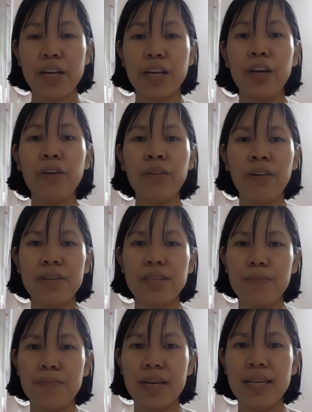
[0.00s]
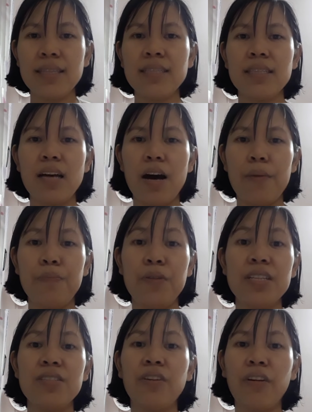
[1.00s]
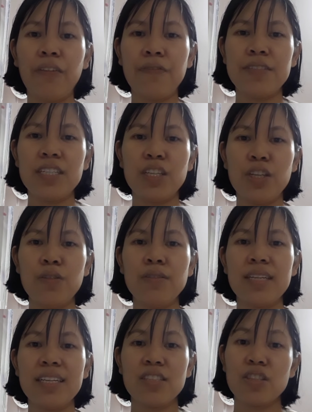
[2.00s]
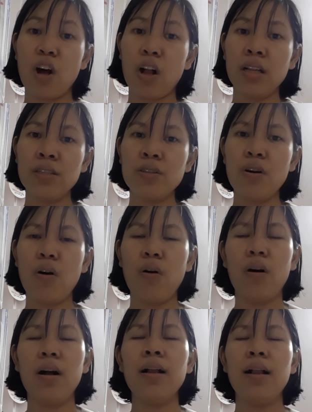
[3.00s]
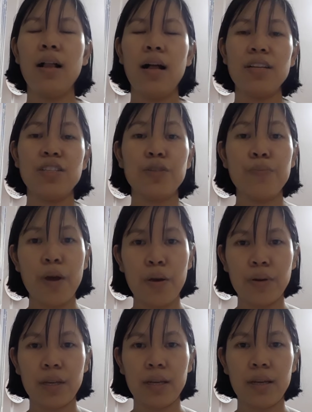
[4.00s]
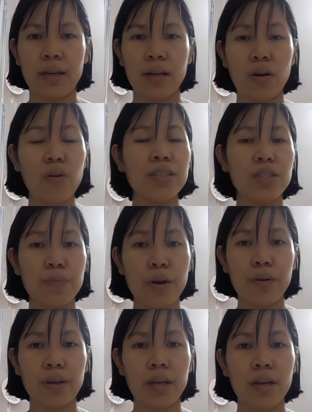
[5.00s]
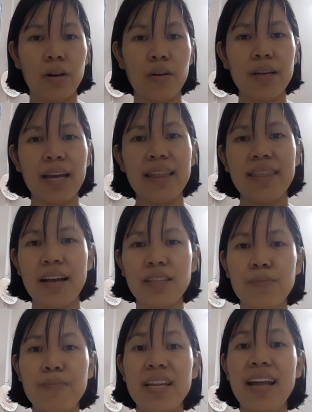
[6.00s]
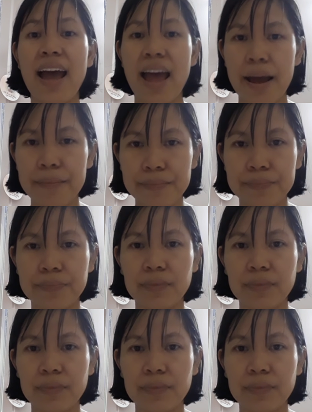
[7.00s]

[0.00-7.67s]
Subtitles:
Cured means preserved using salt or smoke. Okay, that means ham.